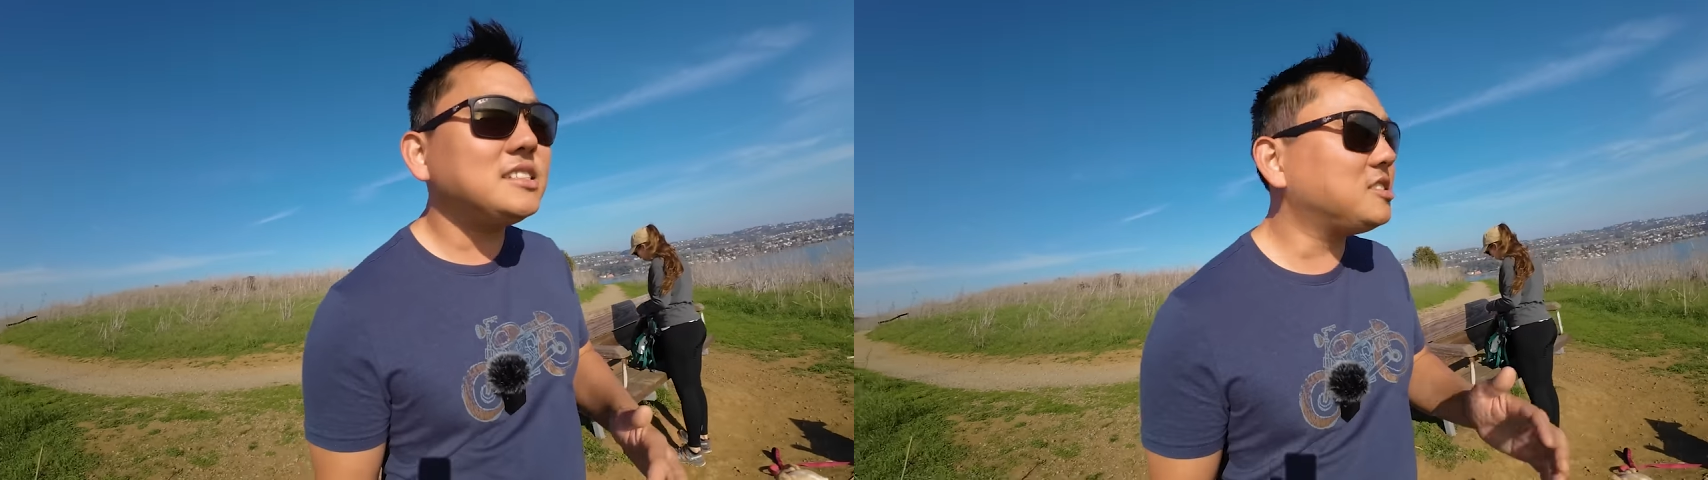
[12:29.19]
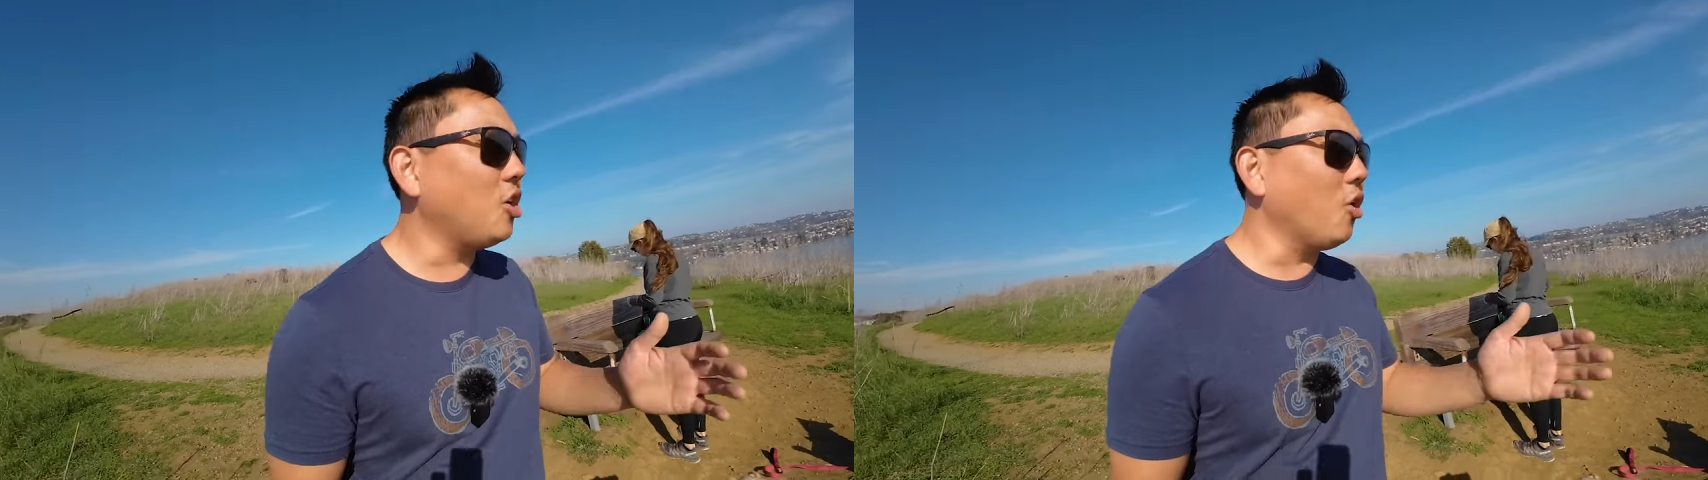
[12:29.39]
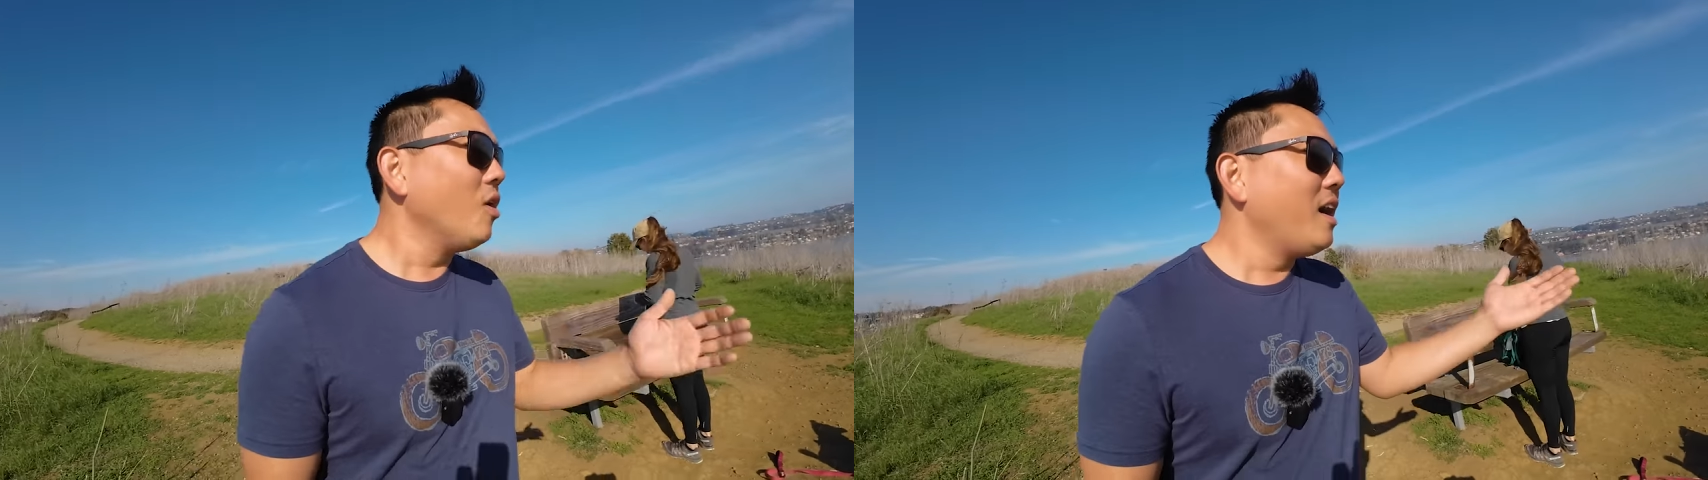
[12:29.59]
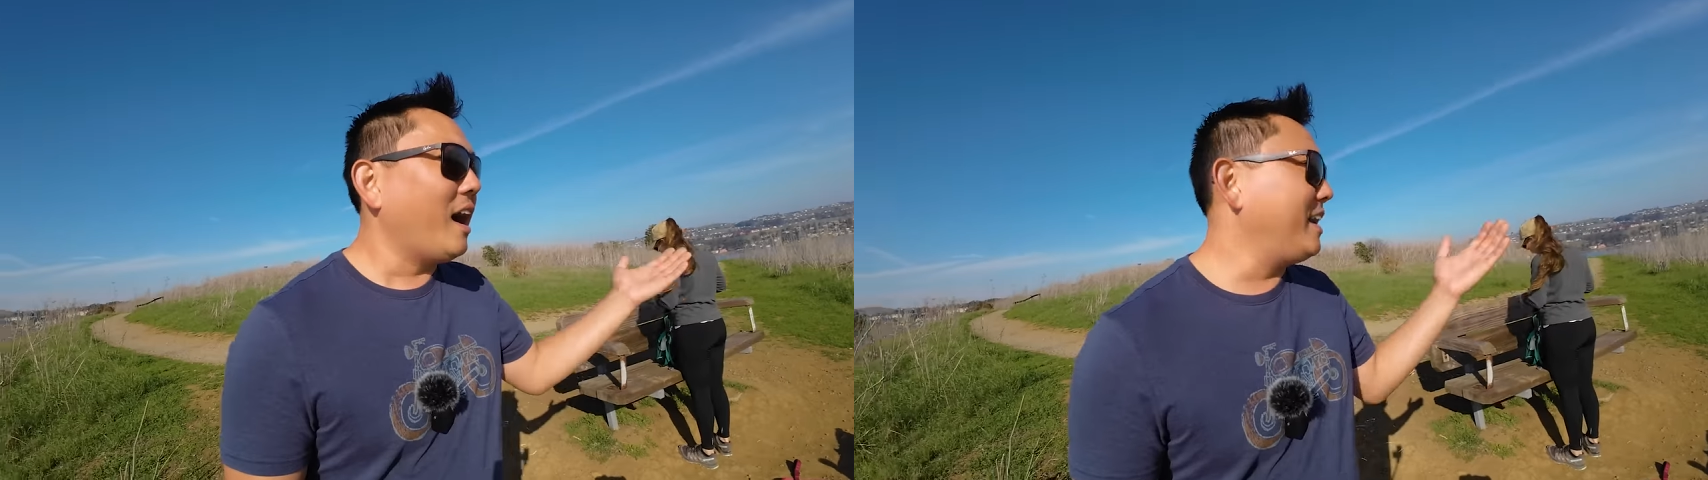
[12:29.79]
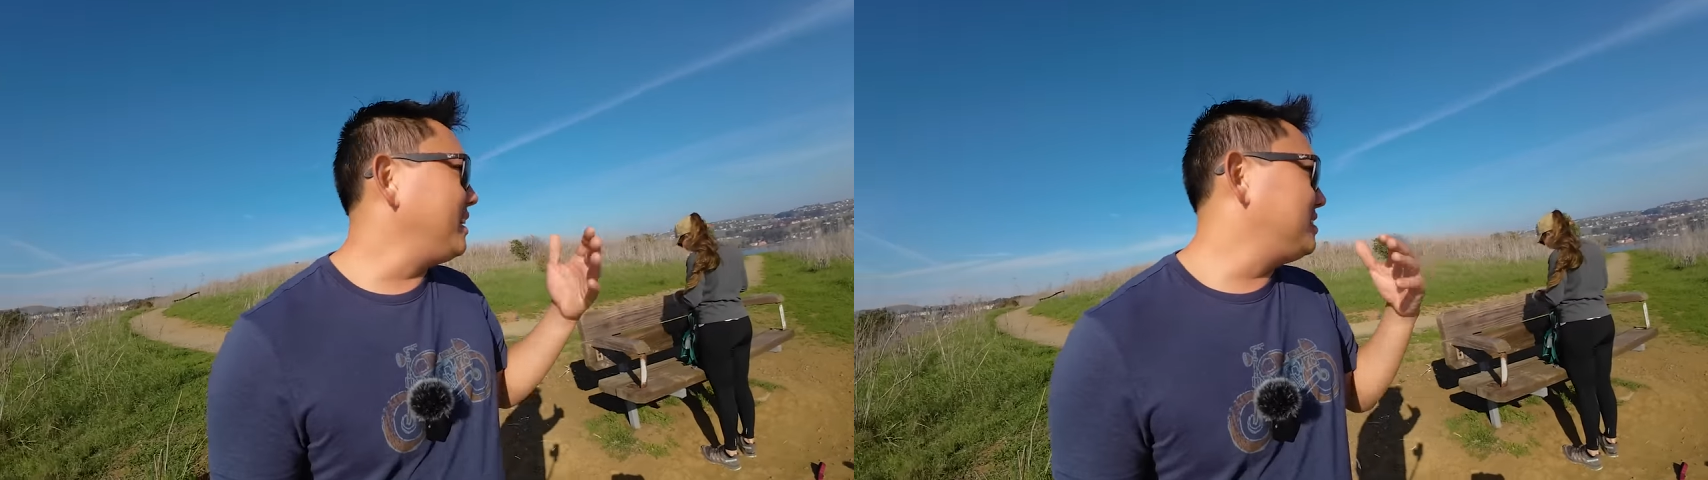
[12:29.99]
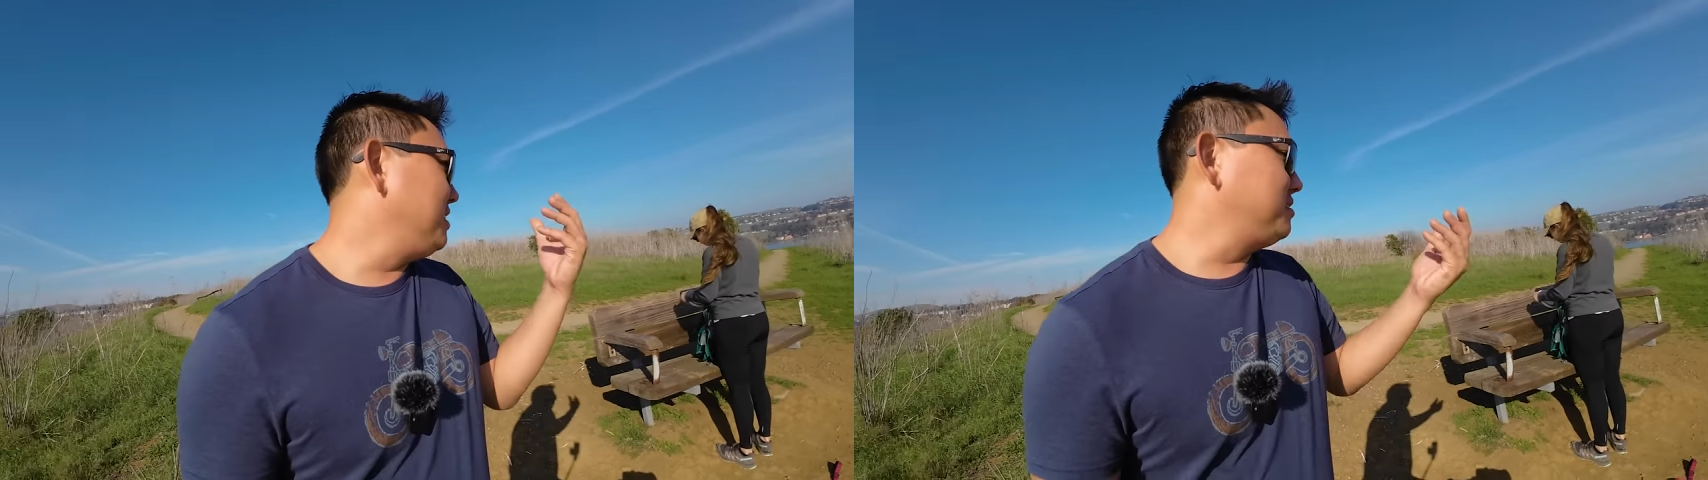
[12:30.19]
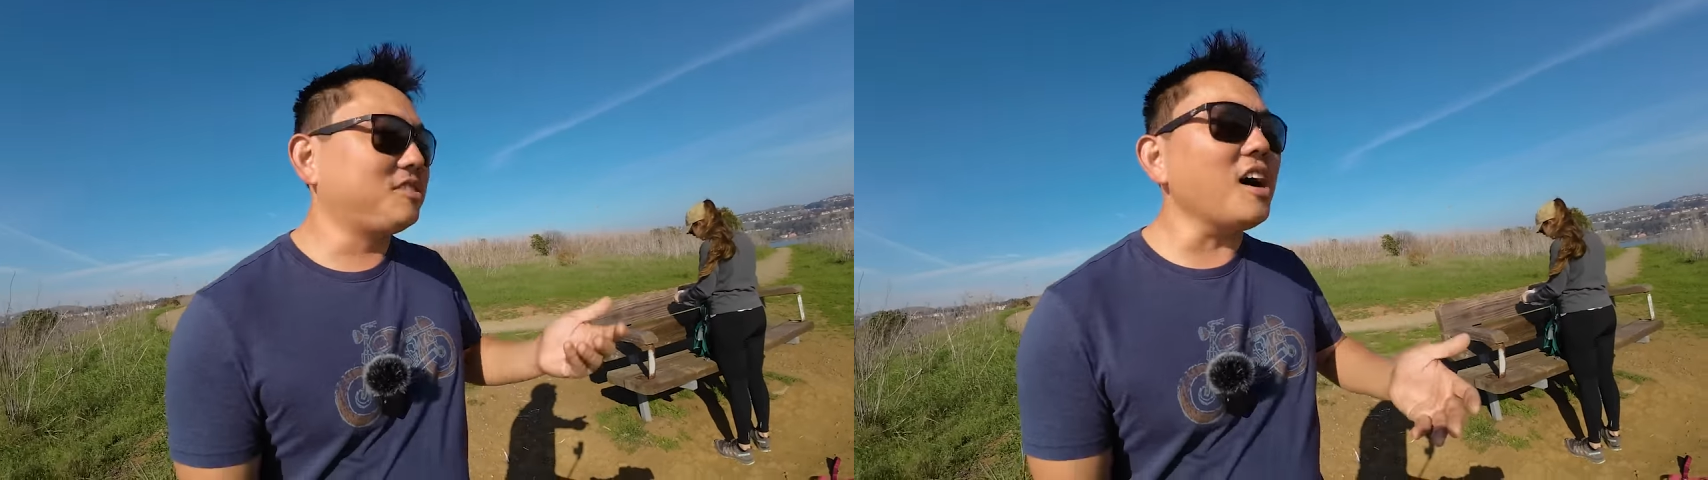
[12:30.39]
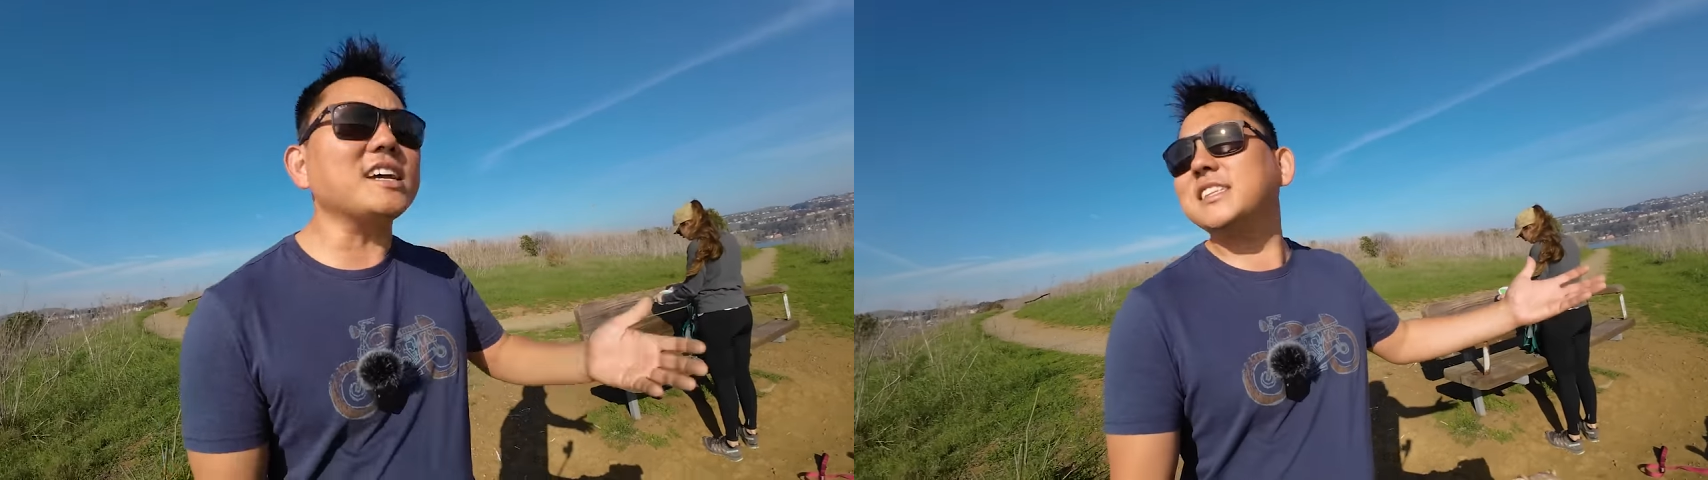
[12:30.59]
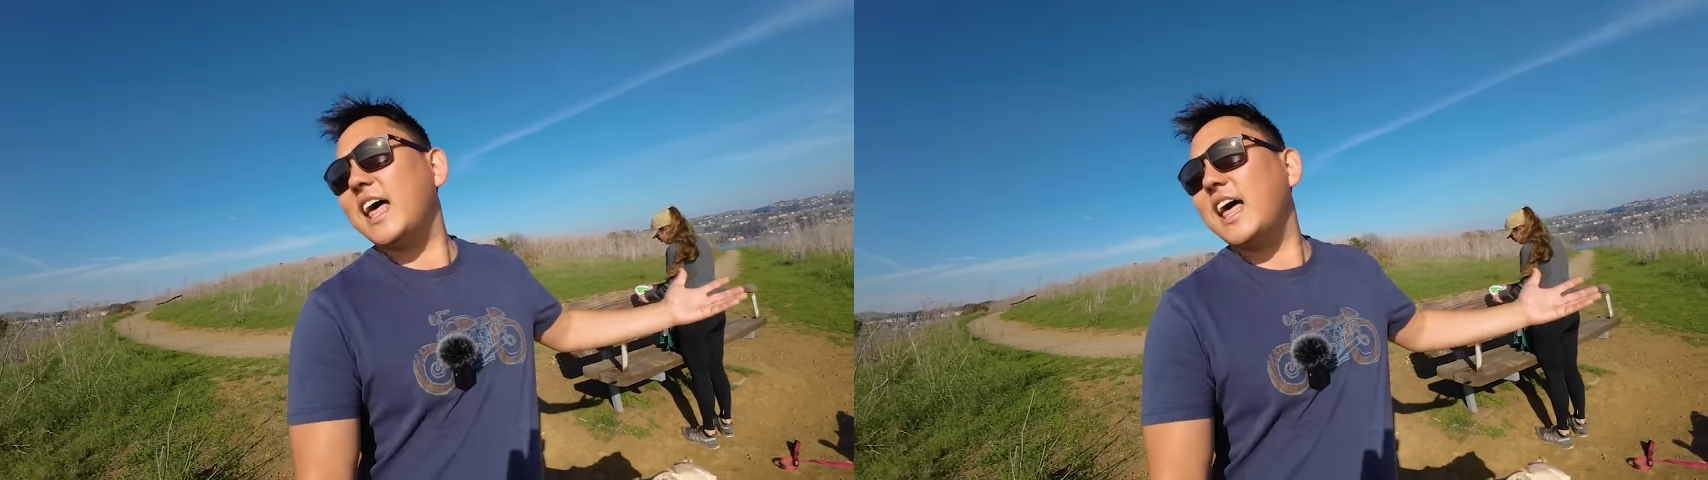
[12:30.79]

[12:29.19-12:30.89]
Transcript: so I get to talk as